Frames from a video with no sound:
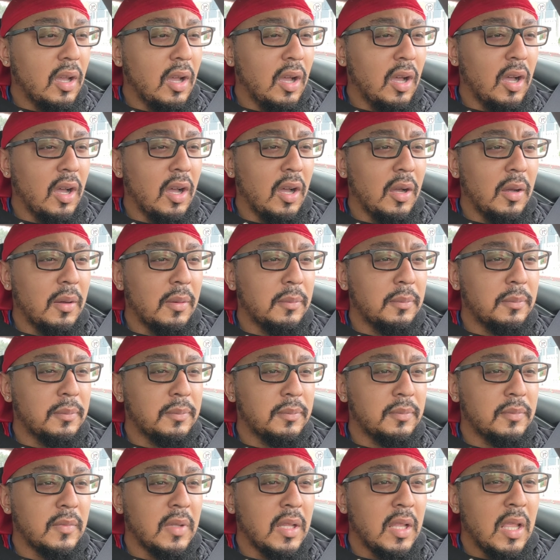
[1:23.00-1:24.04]
Um,
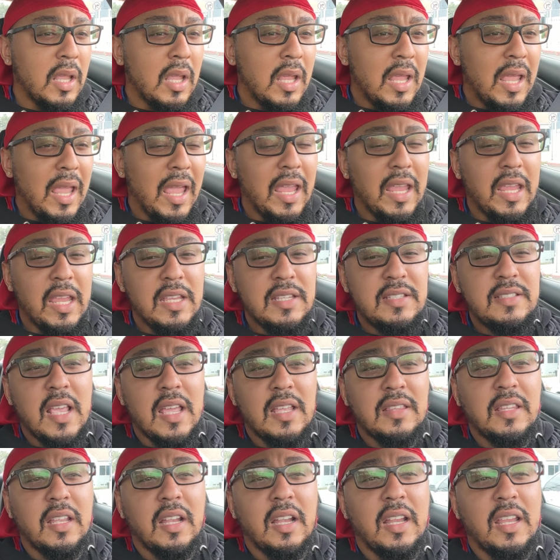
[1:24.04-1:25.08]
and he
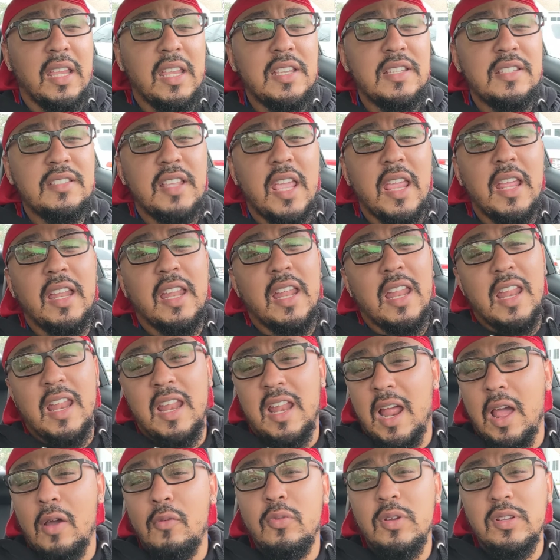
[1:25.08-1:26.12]
sat there and he stated,
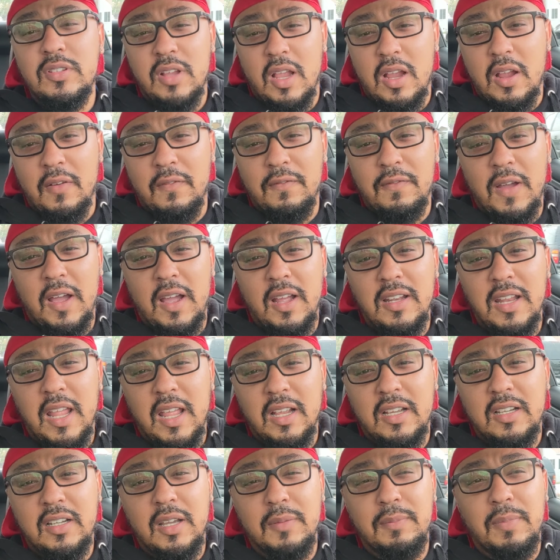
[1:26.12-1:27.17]
and I wish I could find
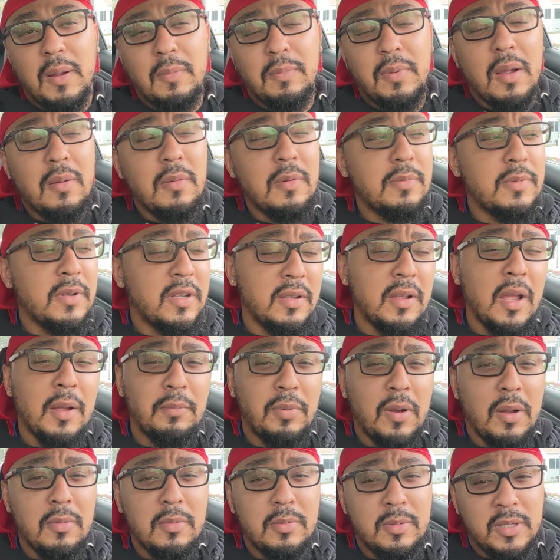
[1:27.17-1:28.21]
that clip. I probably, I
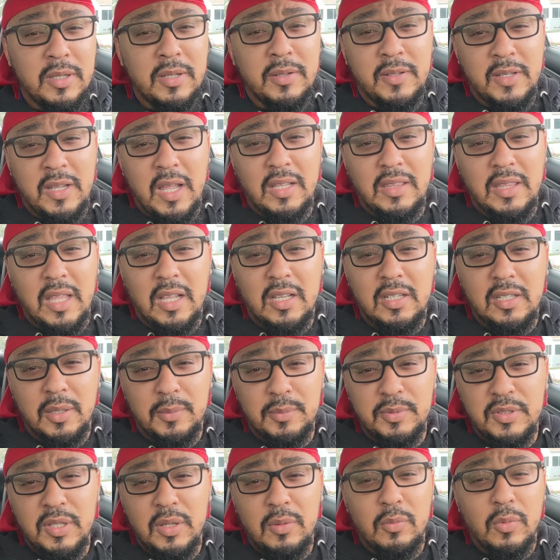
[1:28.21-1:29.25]
probably got that
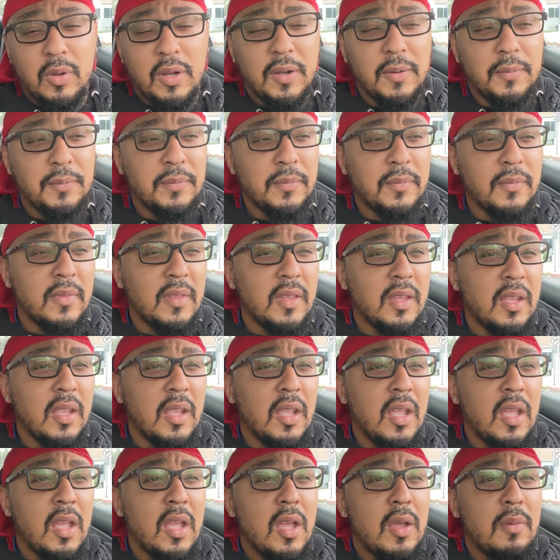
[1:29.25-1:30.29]
clip somewhere
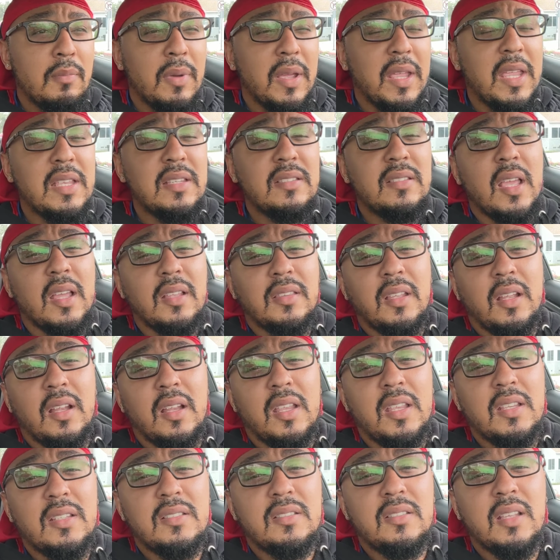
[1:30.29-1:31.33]
but he sat there
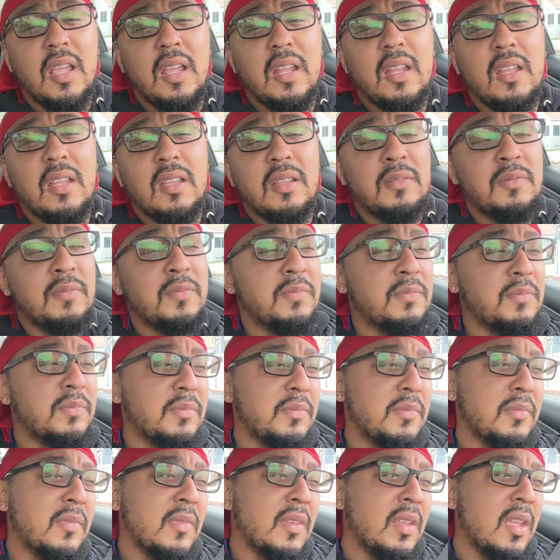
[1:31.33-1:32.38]
and he stated
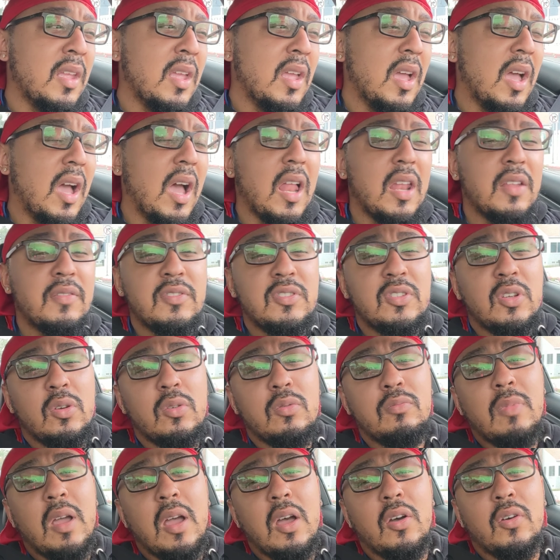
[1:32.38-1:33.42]
out of his
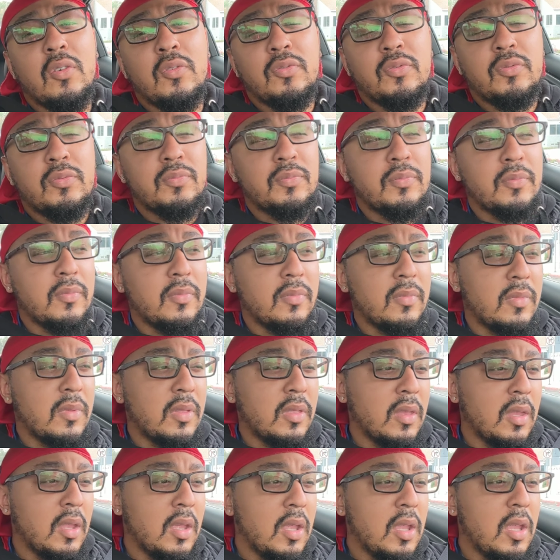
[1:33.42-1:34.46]
own mouth,
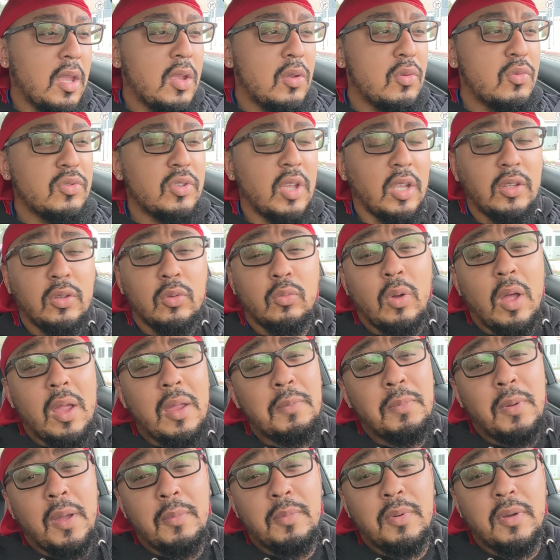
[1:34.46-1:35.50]
he was like, the
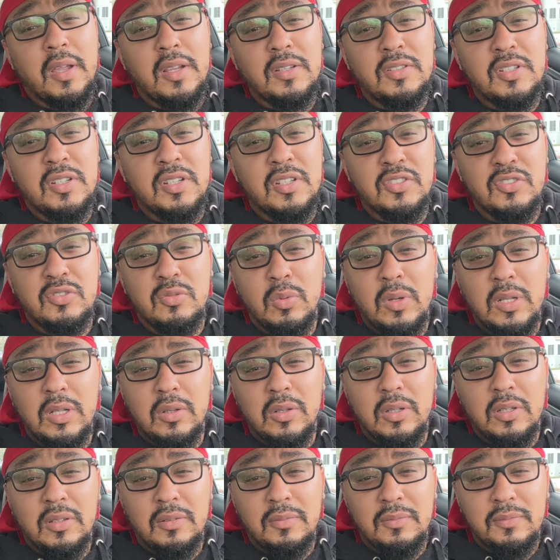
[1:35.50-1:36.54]
white population is
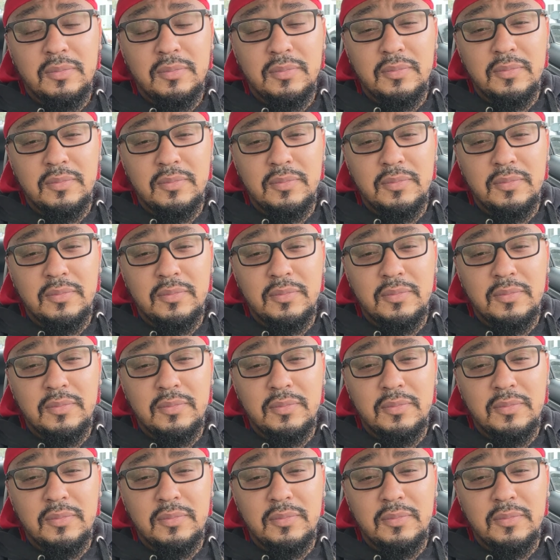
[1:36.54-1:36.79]
dwindling.